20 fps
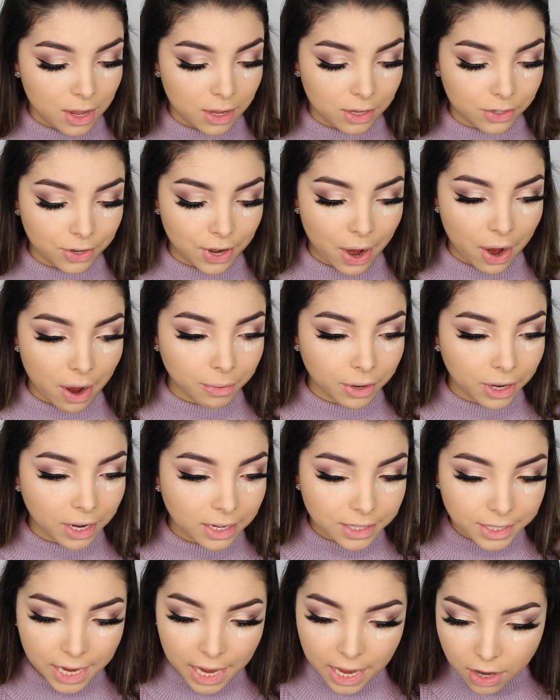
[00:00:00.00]
So now I'm going
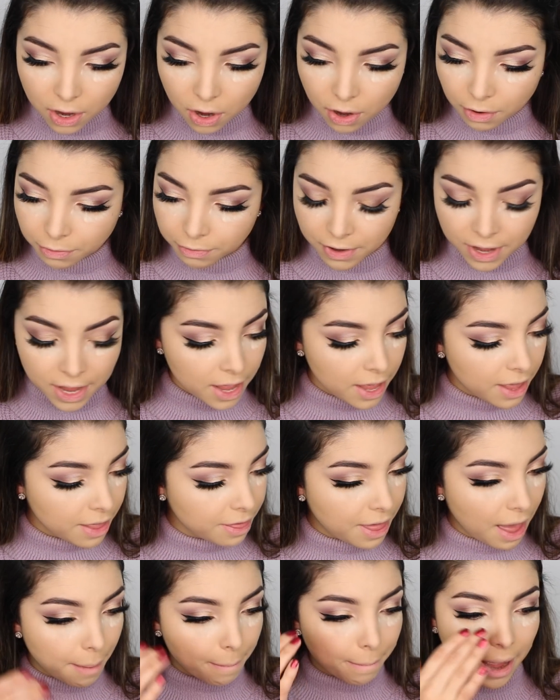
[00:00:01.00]
to take off
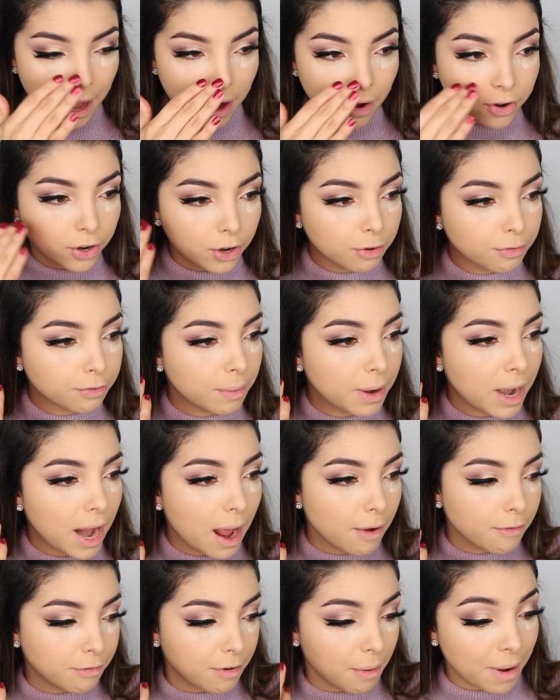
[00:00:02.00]
that powder
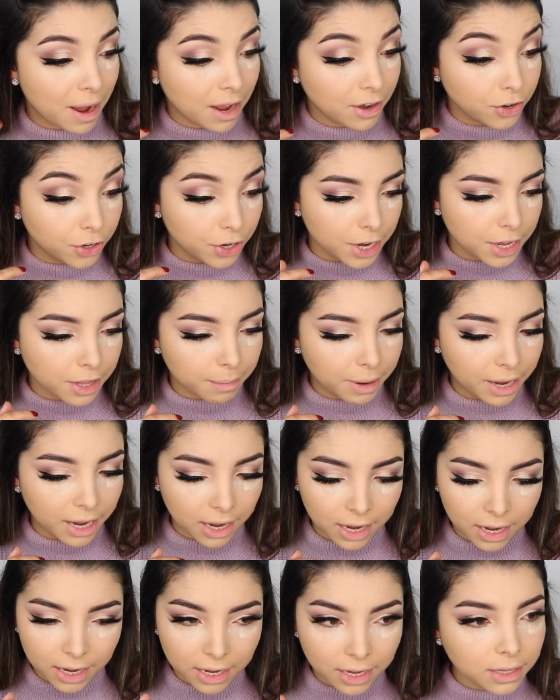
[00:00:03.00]
from underneath my
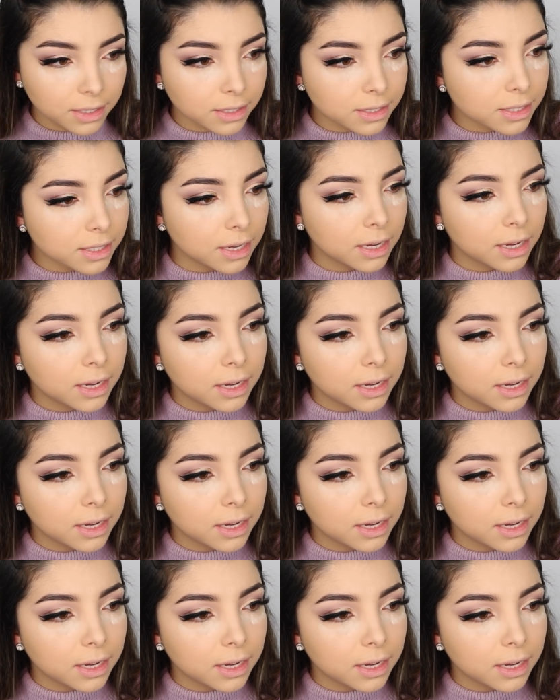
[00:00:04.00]
eyes.